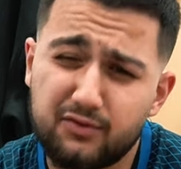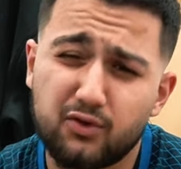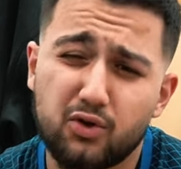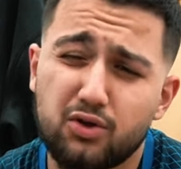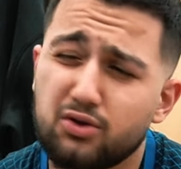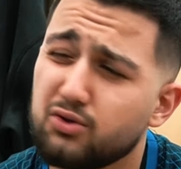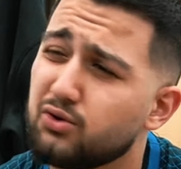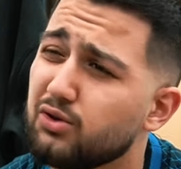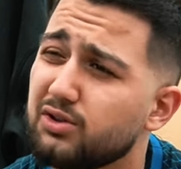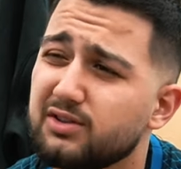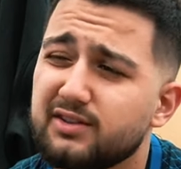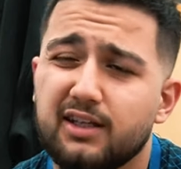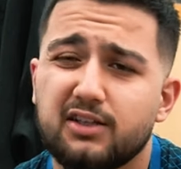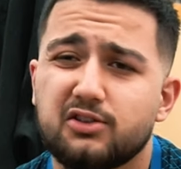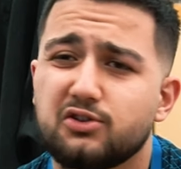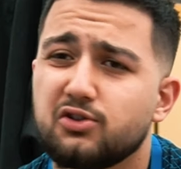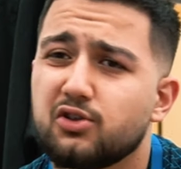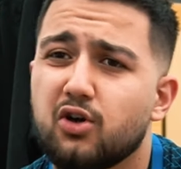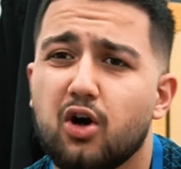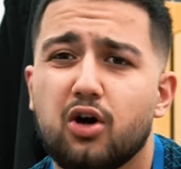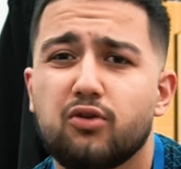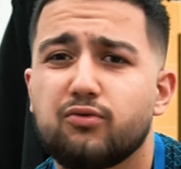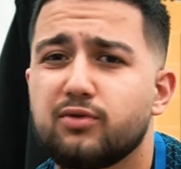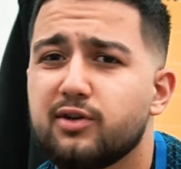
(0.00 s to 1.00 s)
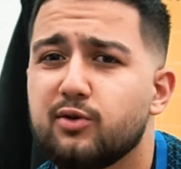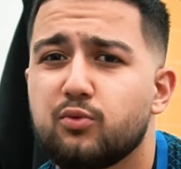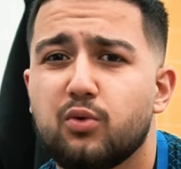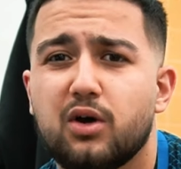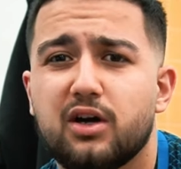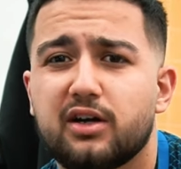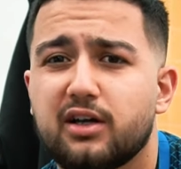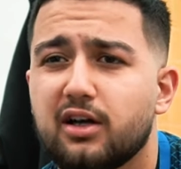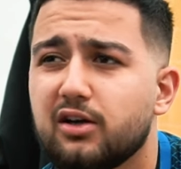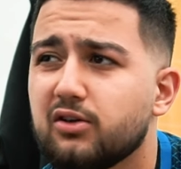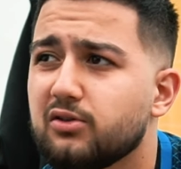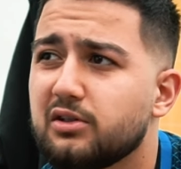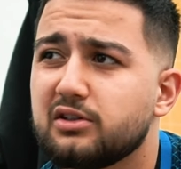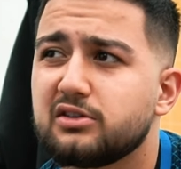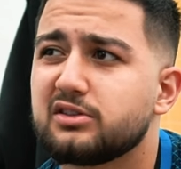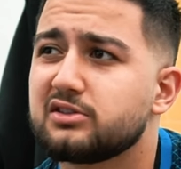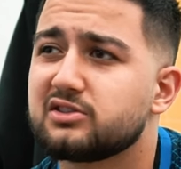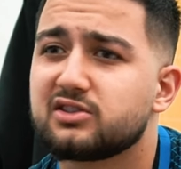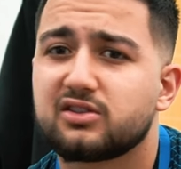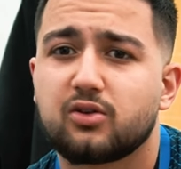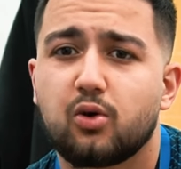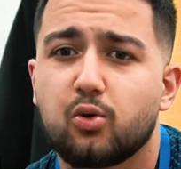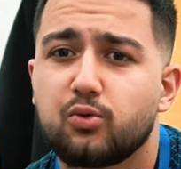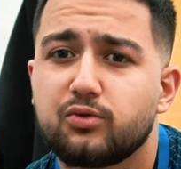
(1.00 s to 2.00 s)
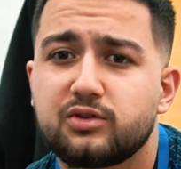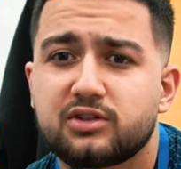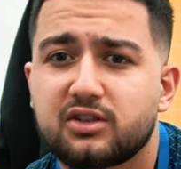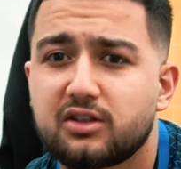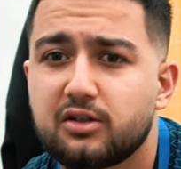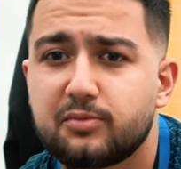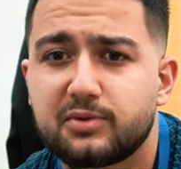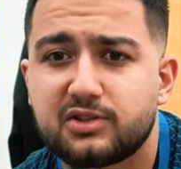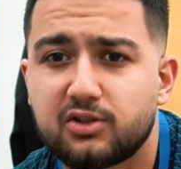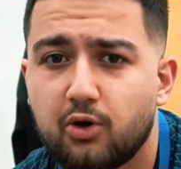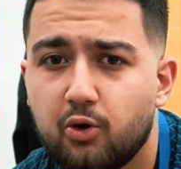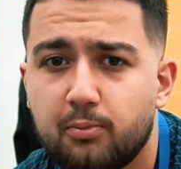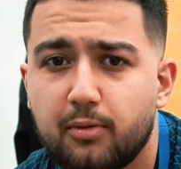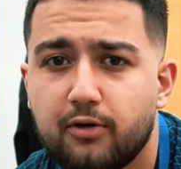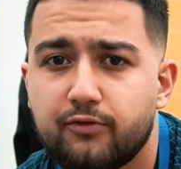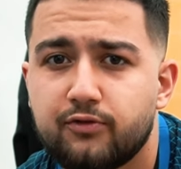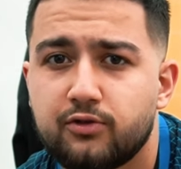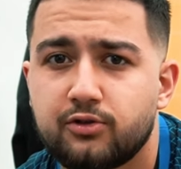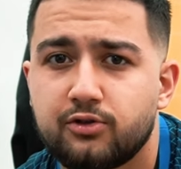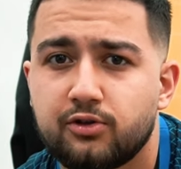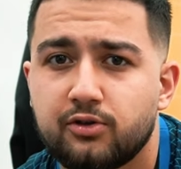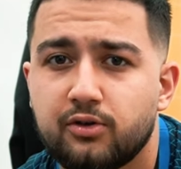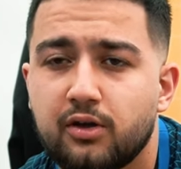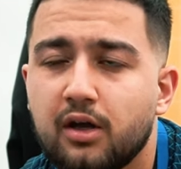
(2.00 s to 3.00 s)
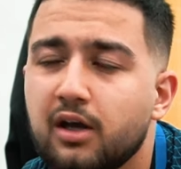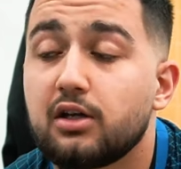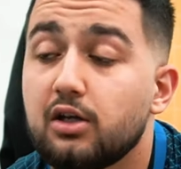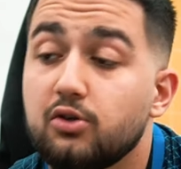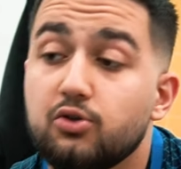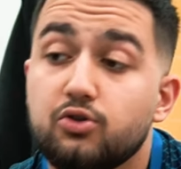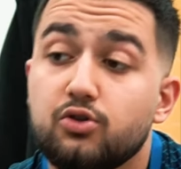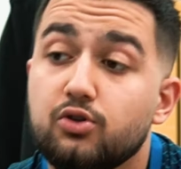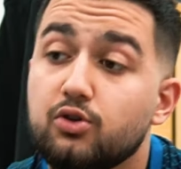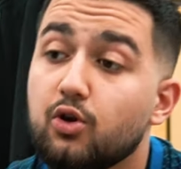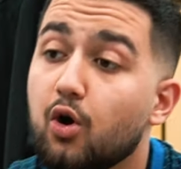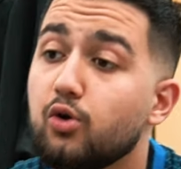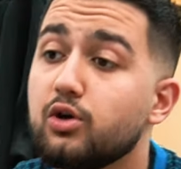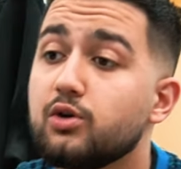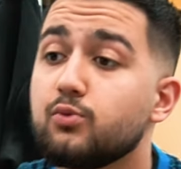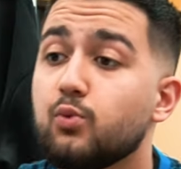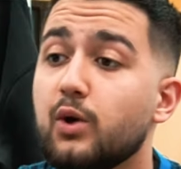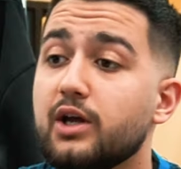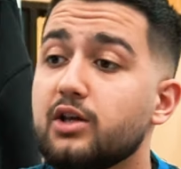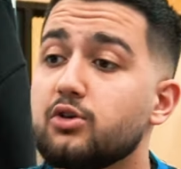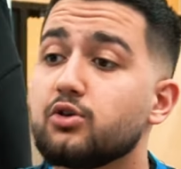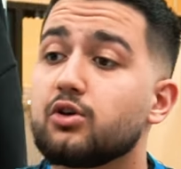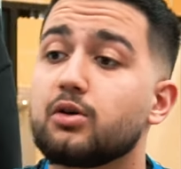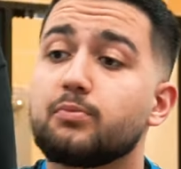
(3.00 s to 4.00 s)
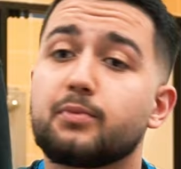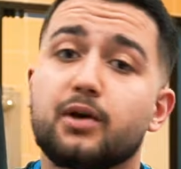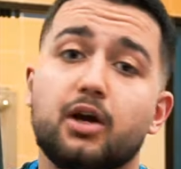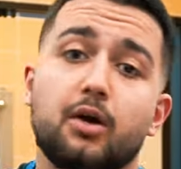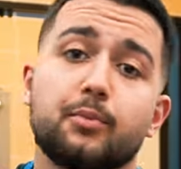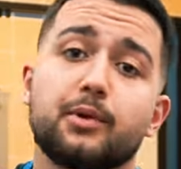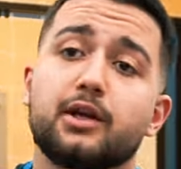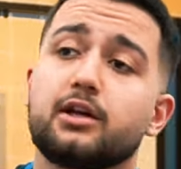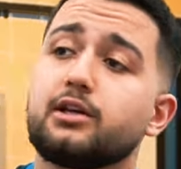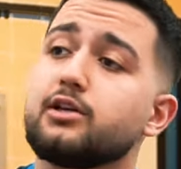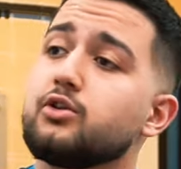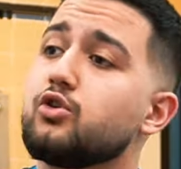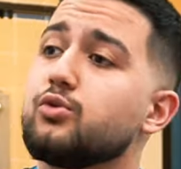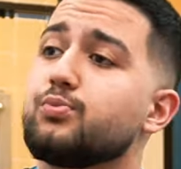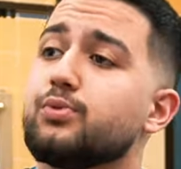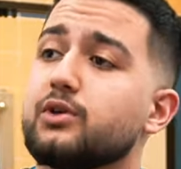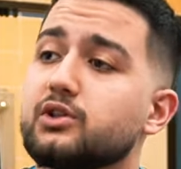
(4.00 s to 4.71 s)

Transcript: on the good days, you can't really work out. There's always going to be someone bothering you. The only way you can become an elite hooper